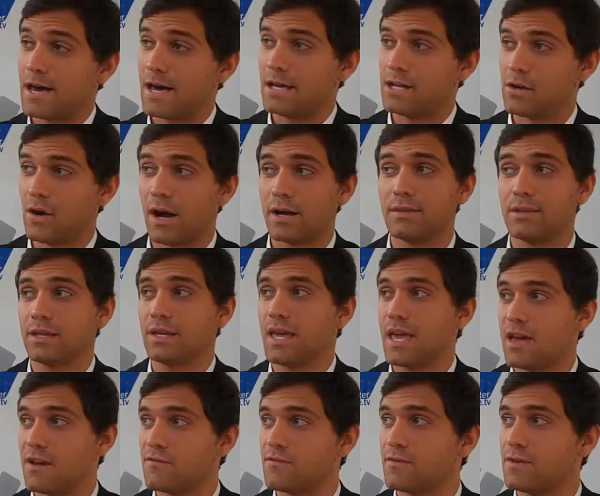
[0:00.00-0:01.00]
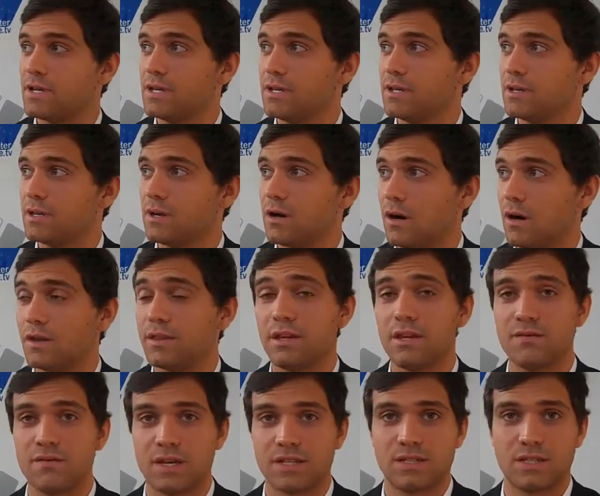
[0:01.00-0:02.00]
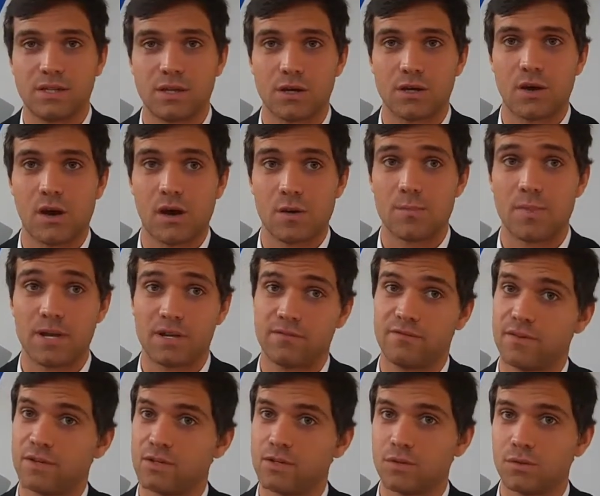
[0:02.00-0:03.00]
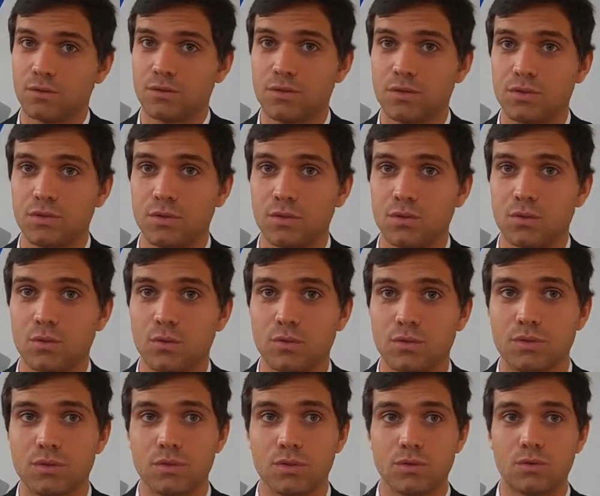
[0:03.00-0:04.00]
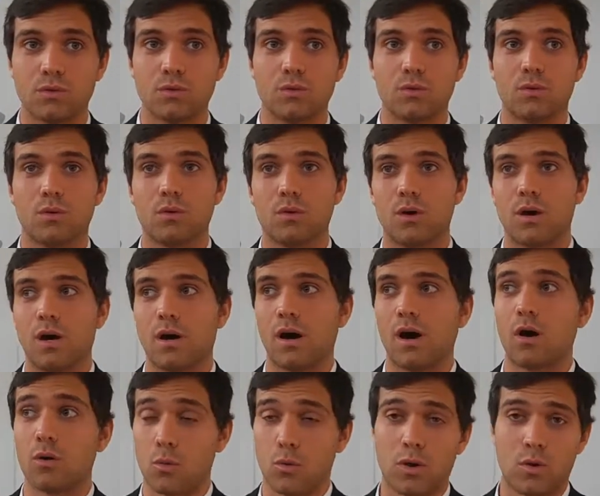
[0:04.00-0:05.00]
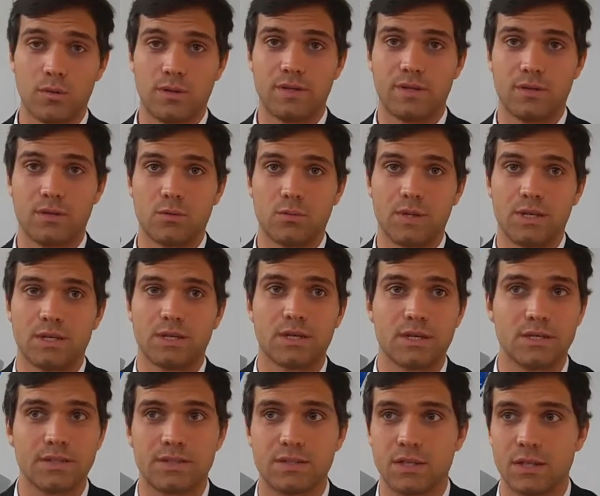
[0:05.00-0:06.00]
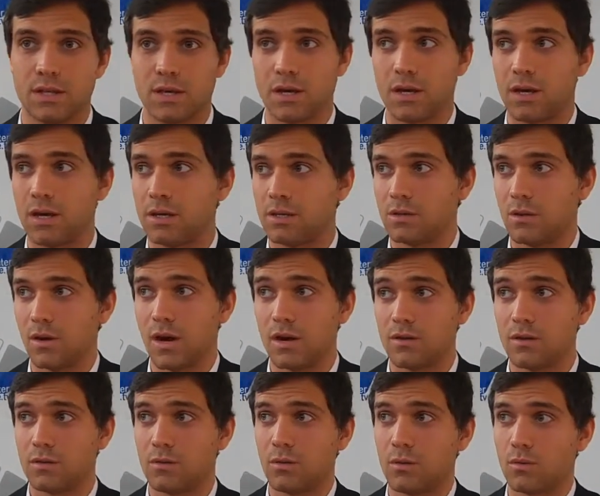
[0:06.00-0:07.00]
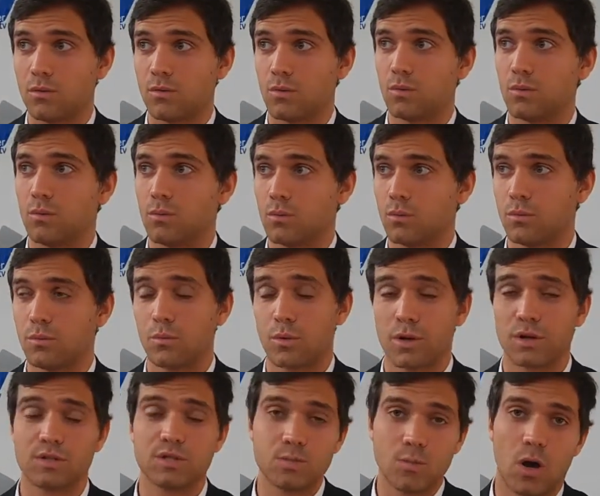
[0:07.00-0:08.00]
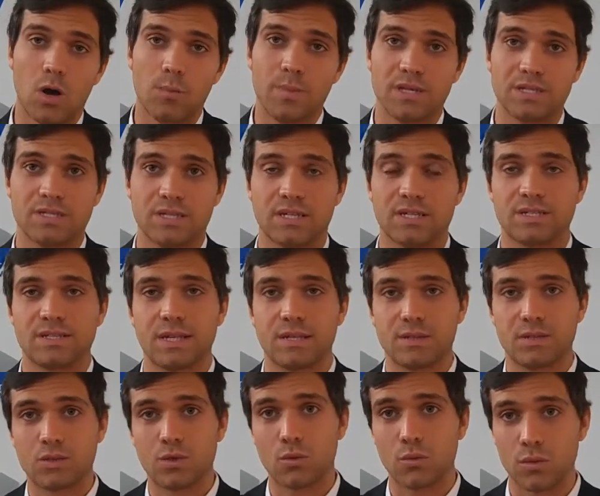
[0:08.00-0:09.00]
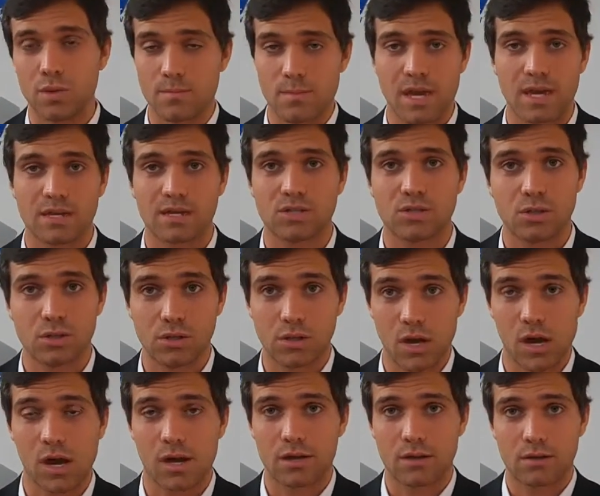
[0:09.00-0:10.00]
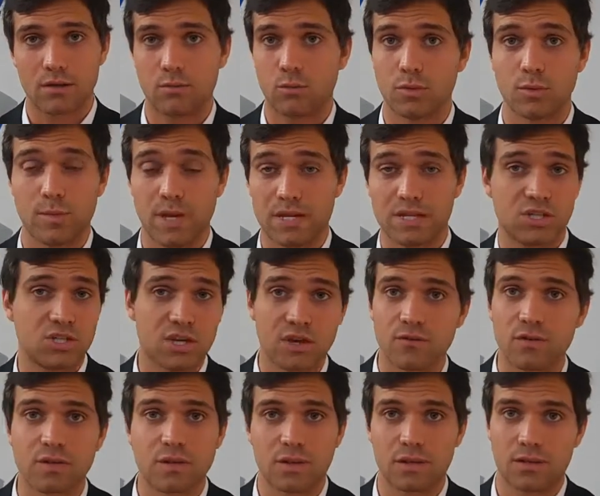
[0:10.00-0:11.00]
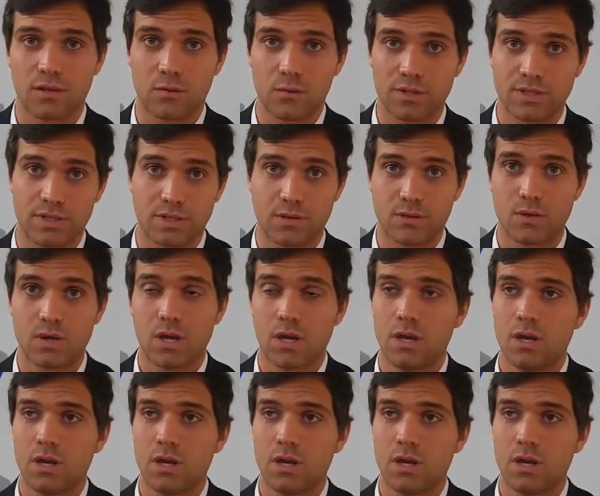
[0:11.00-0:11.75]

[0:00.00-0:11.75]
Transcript: You know, I think all the events here are beneficial to what we do, because you know, we're a small business, and so we manage a lot. We manage everything that we do.